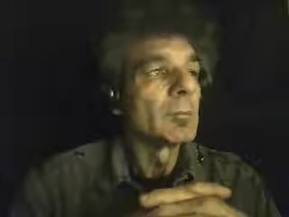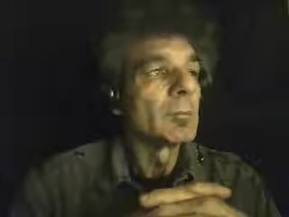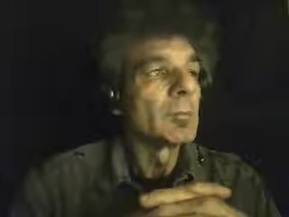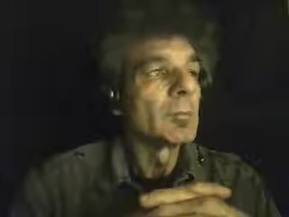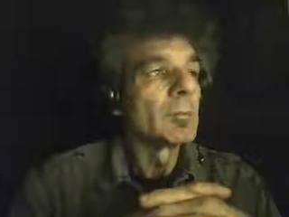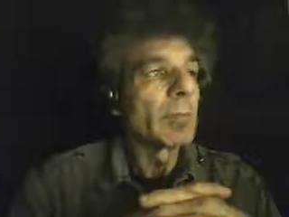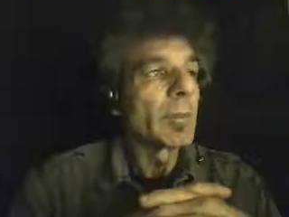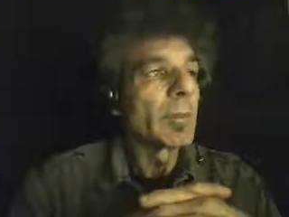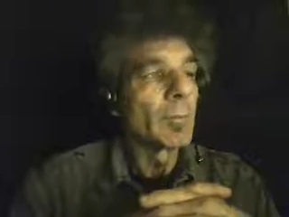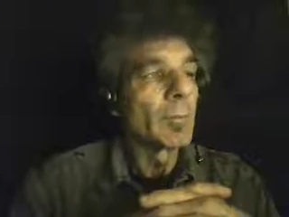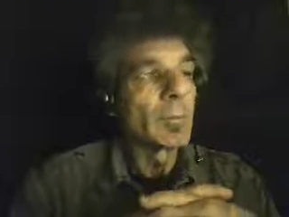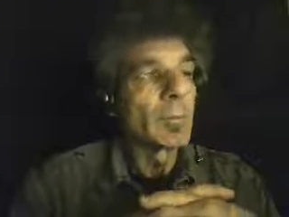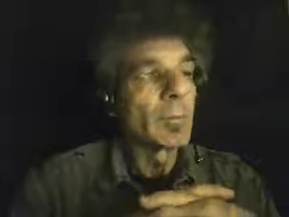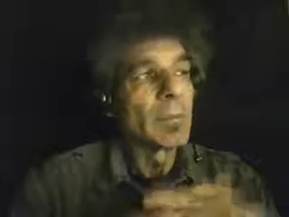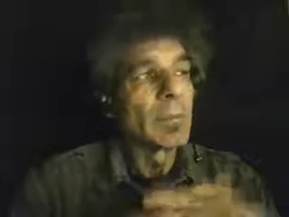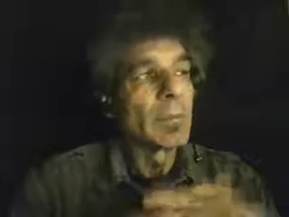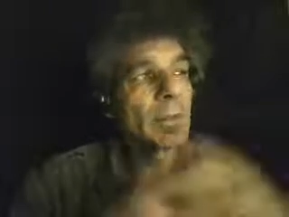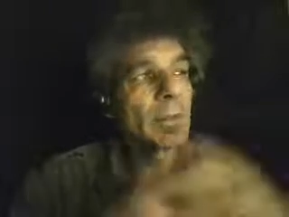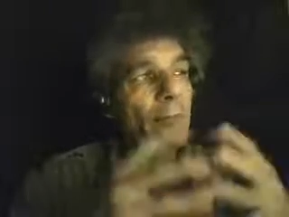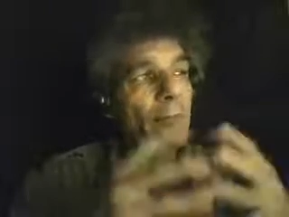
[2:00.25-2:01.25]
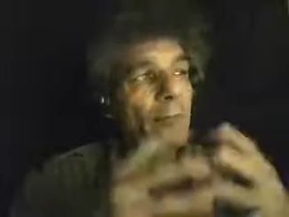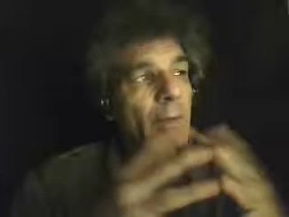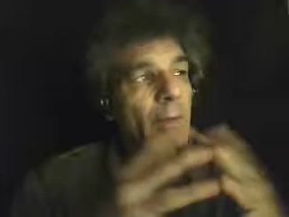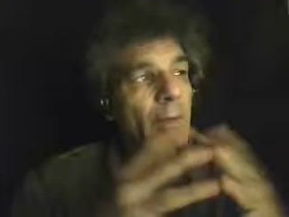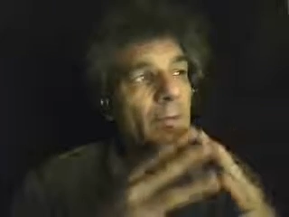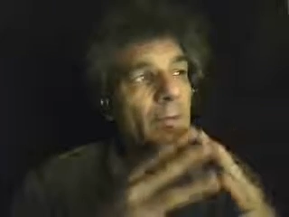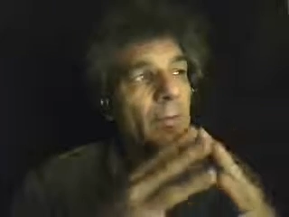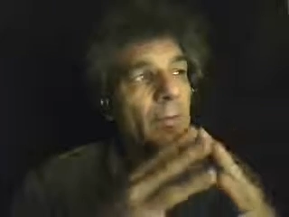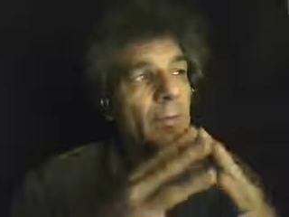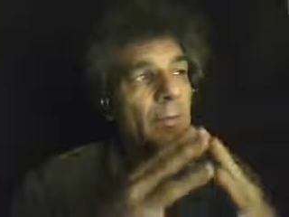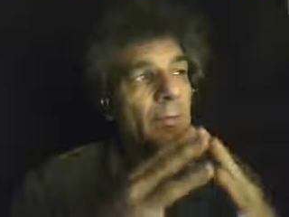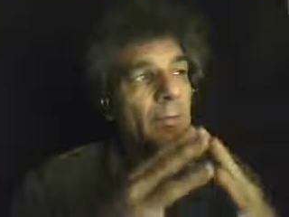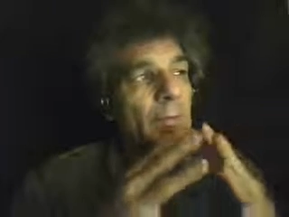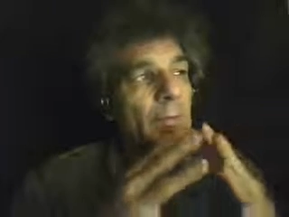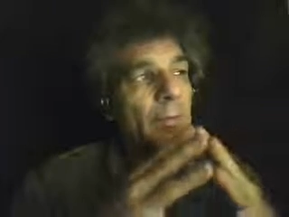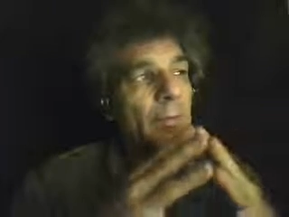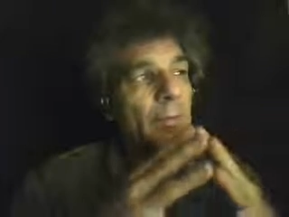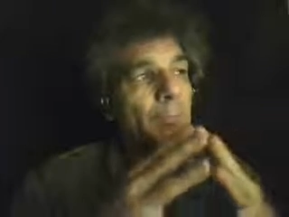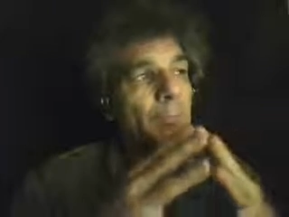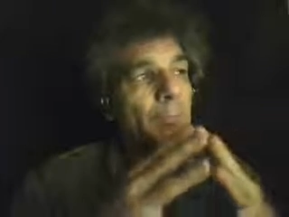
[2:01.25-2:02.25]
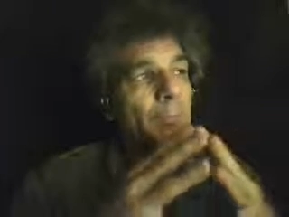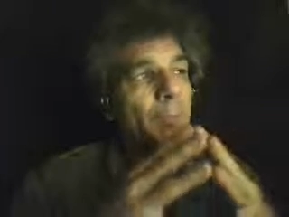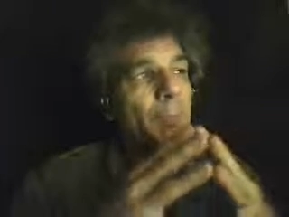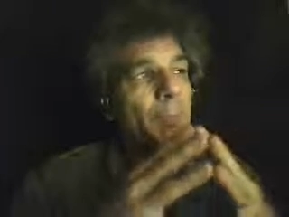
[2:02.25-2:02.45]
by pointing out that it was um,